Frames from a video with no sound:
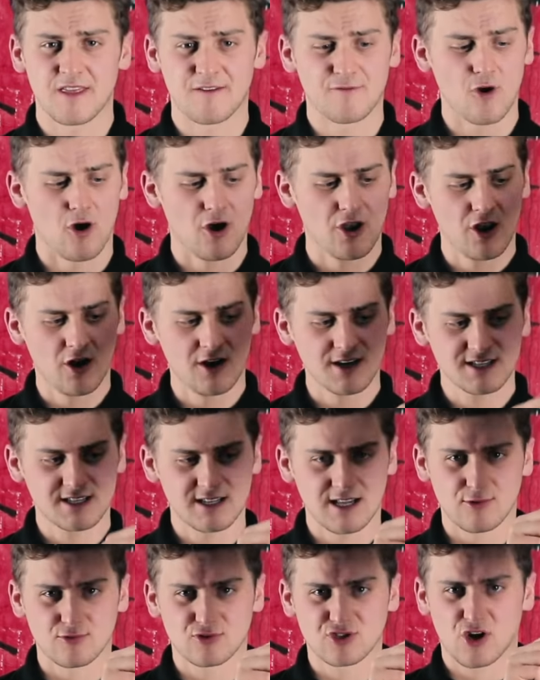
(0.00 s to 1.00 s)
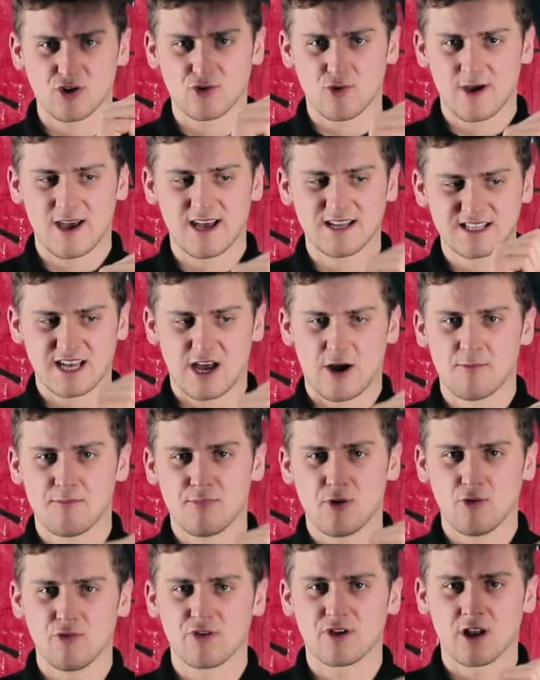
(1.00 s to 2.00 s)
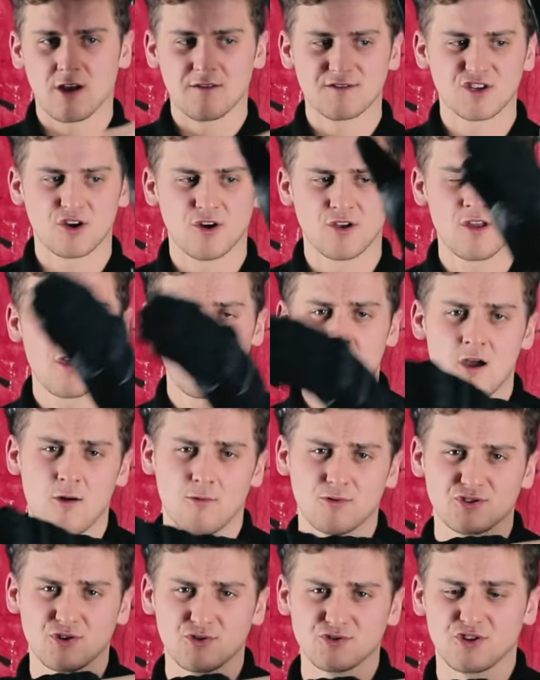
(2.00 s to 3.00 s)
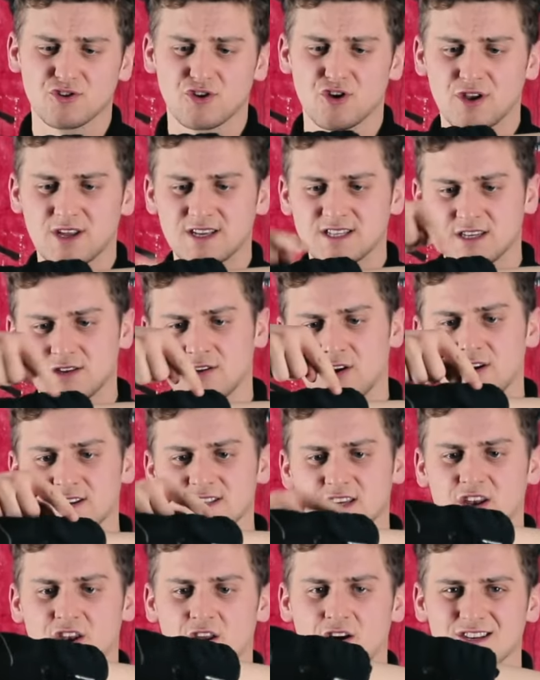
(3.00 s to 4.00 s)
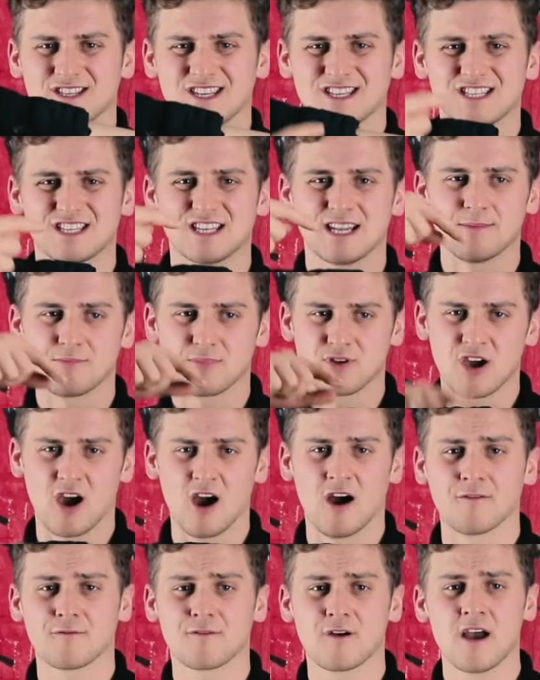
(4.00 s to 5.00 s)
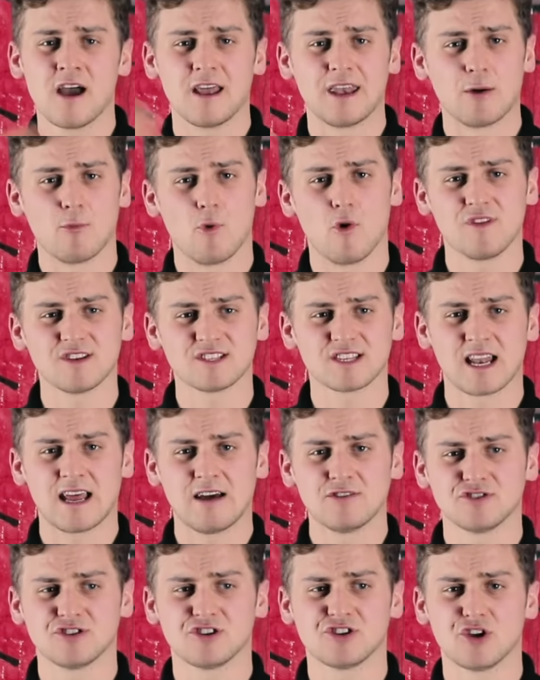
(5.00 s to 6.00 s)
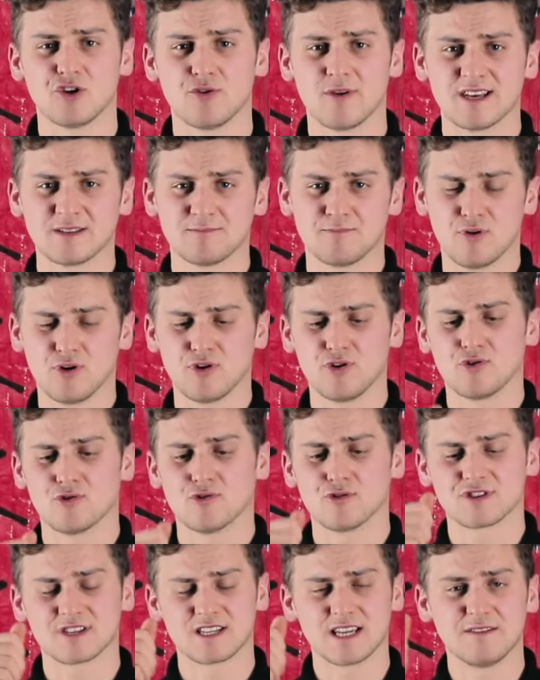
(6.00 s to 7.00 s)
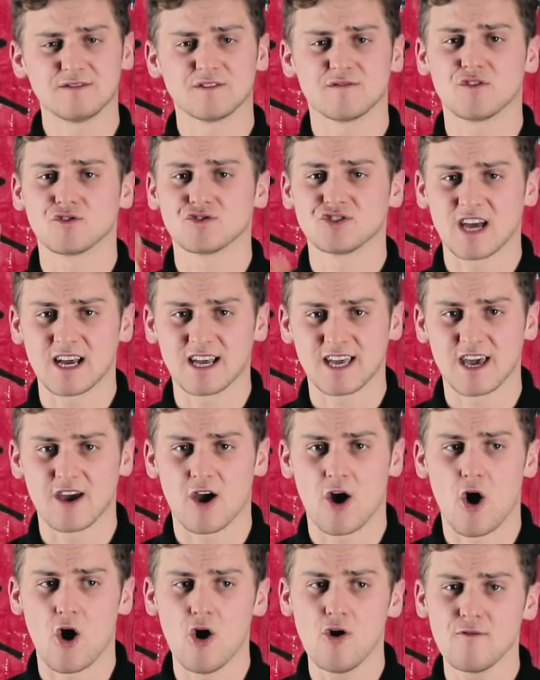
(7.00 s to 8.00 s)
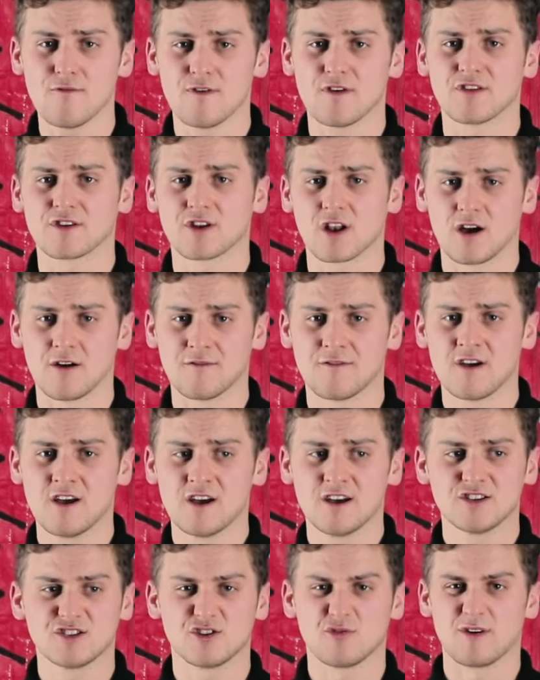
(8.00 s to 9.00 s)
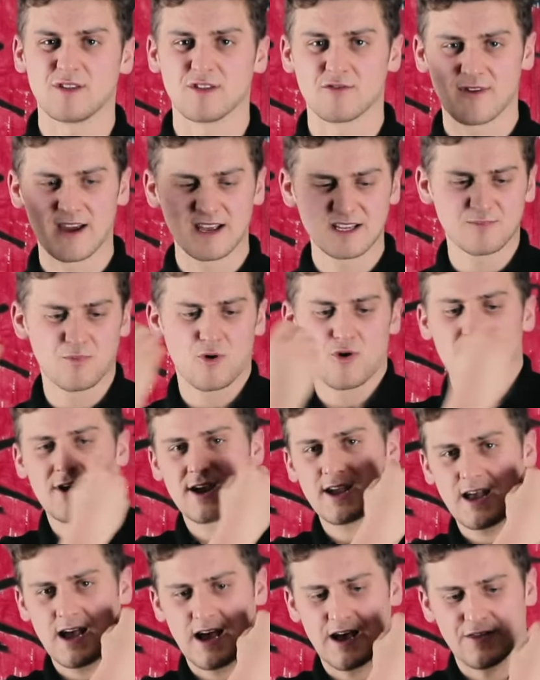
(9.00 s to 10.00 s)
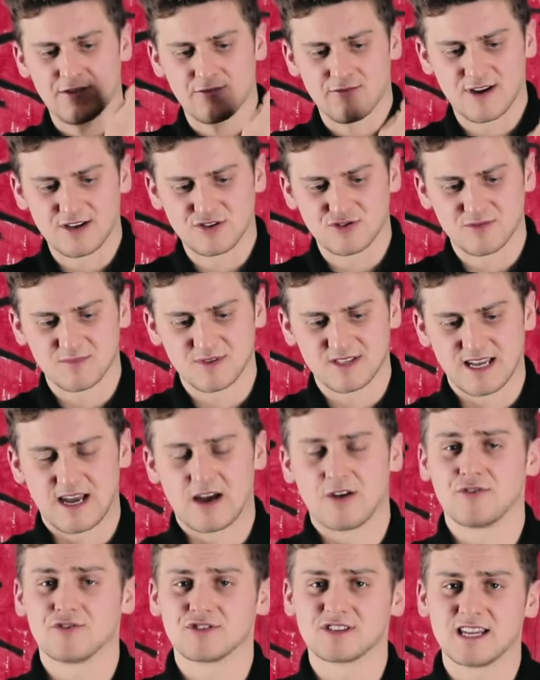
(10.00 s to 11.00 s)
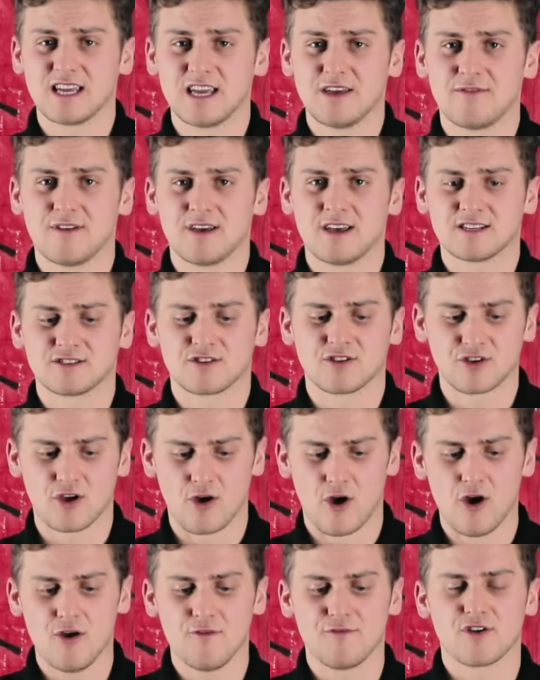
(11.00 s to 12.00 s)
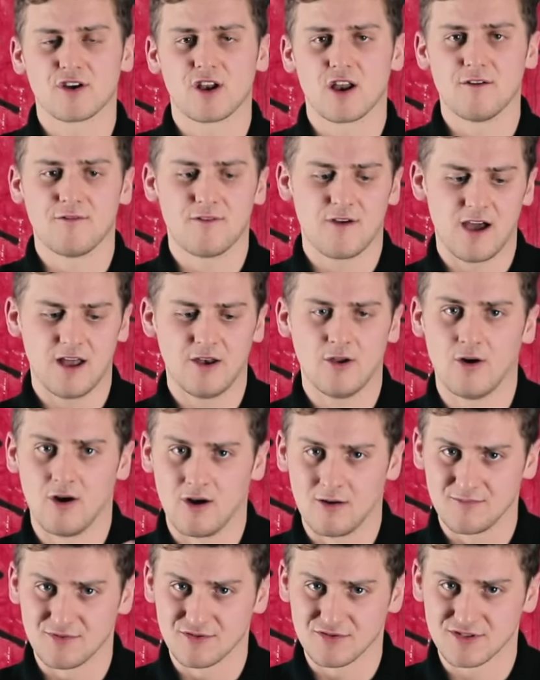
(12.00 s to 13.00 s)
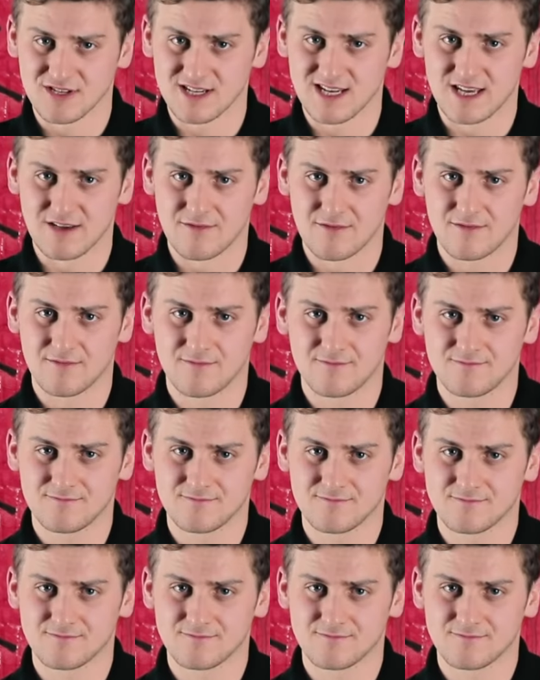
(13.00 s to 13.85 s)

They've got a nice little toggle here to help pull the gloves on. What's also good is it's a nice slim cuff. Now what this allows you to do is put your sleeves of your jacket over the glove, so when the rain's pouring and the rain drips down your sleeve, it's going to go over your glove and not up your sleeve.